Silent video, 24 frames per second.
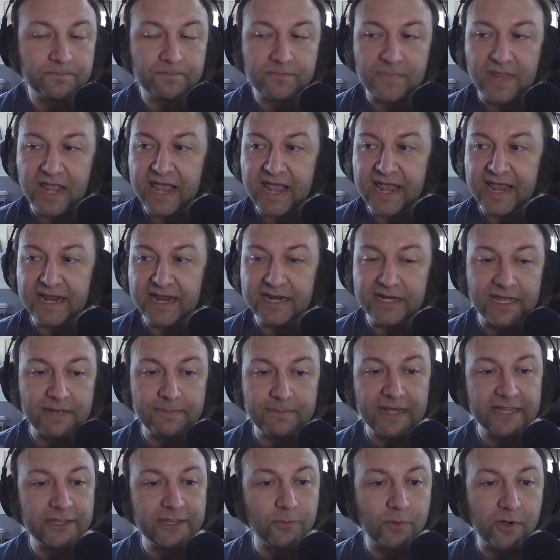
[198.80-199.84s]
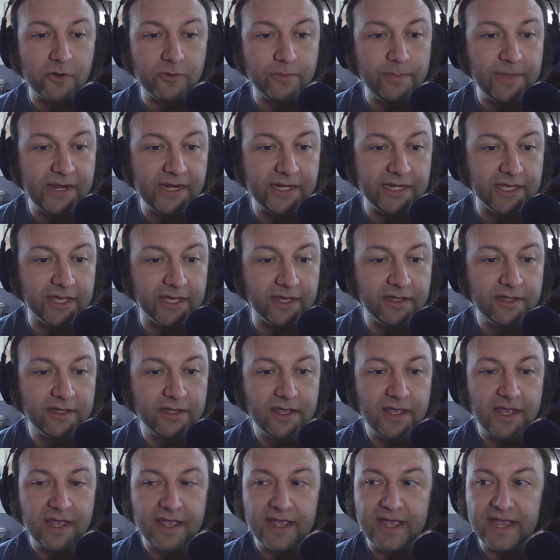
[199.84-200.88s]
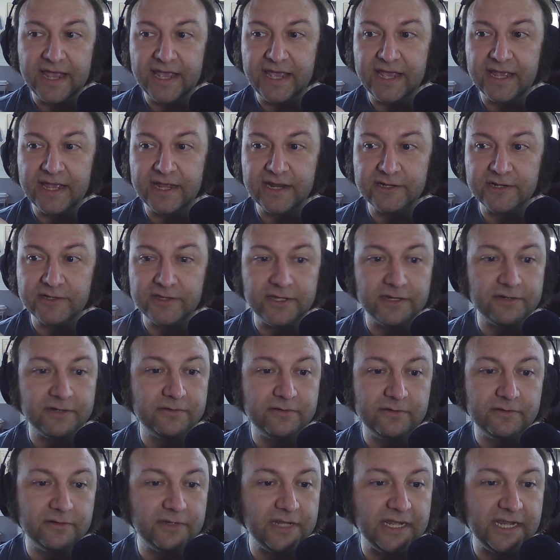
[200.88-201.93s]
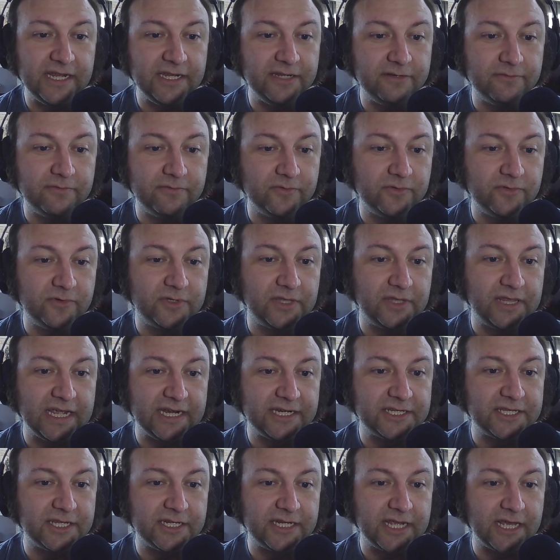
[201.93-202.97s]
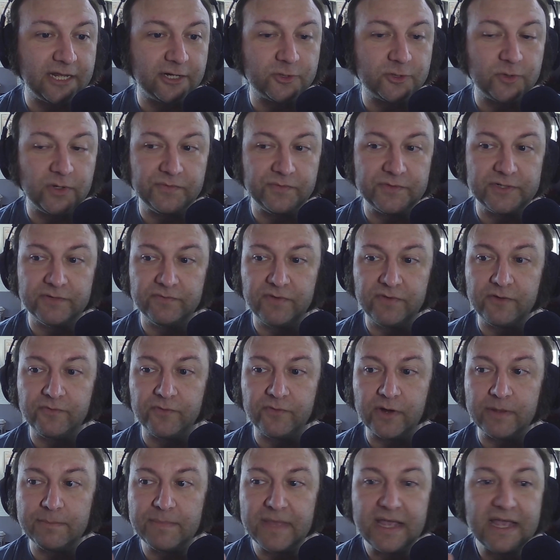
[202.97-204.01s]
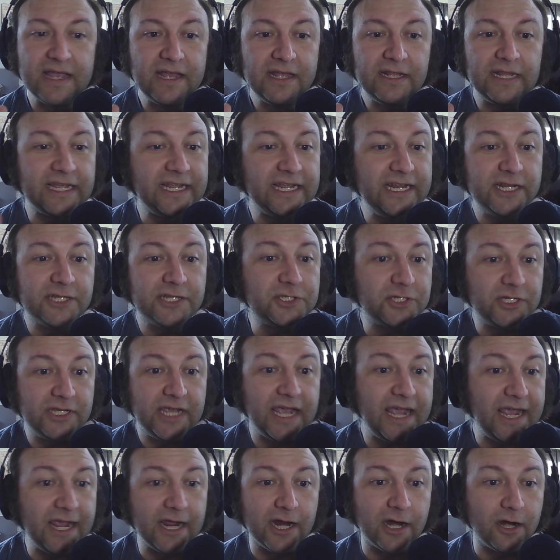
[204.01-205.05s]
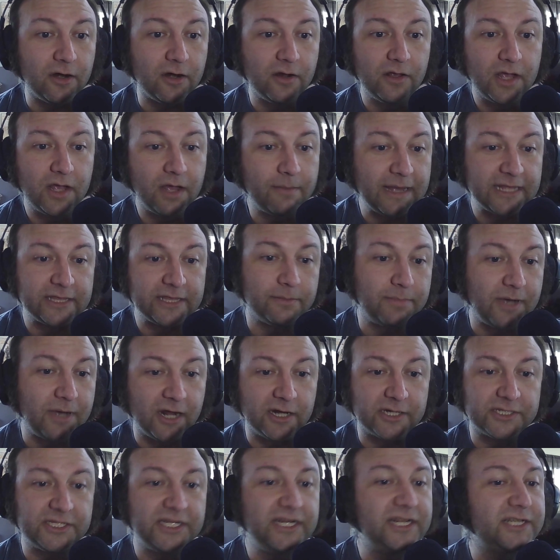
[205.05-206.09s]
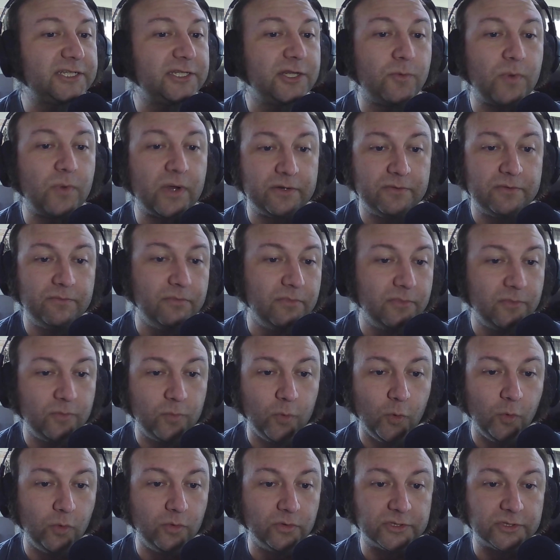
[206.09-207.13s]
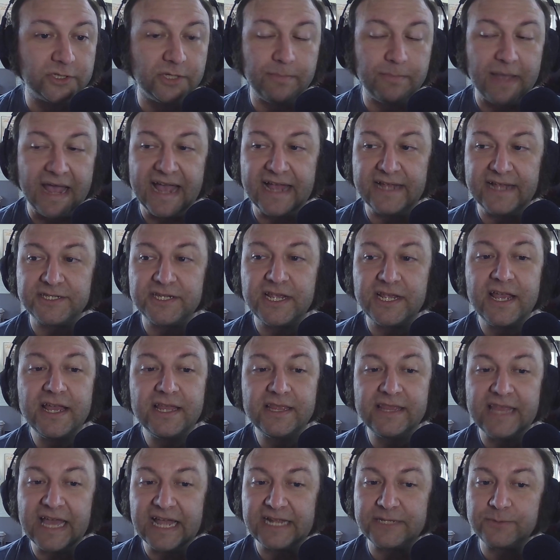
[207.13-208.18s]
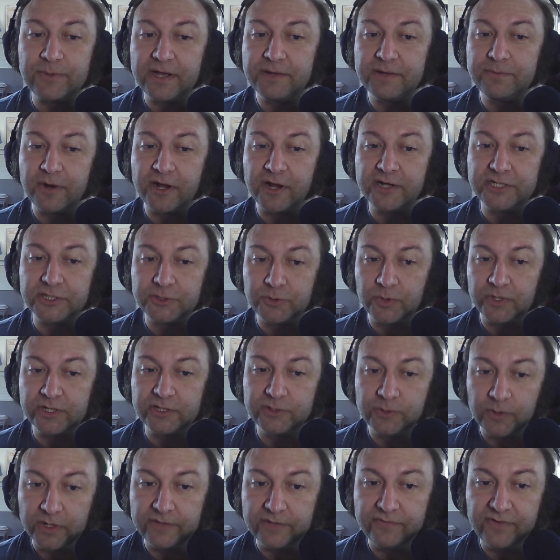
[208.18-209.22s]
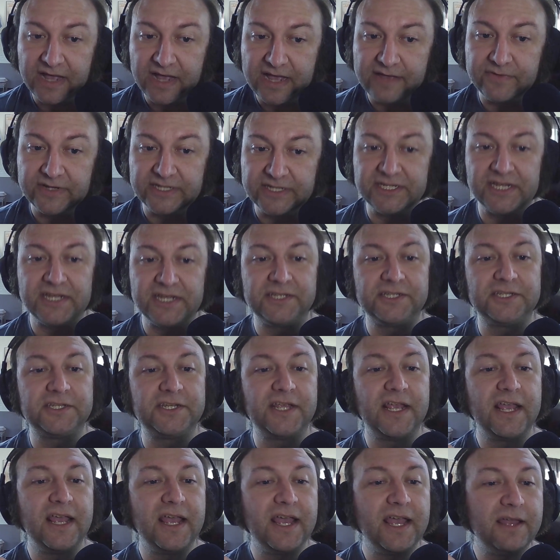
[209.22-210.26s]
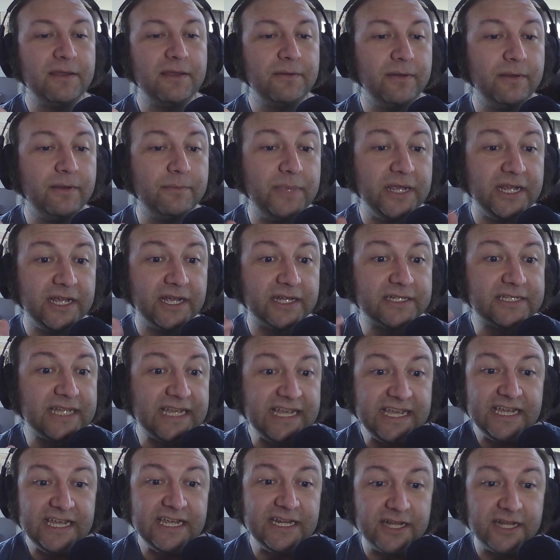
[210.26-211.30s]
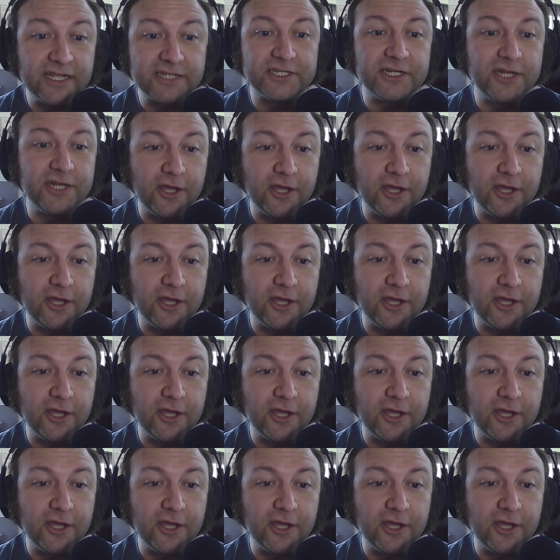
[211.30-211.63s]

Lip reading: And about the woke media, and that he thinks that Taylor Swift should vote for him. Like, he doesn't care about the policy. He doesn't know what rules to pass. That's why Project 2025 exists, because he doesn't know what to push.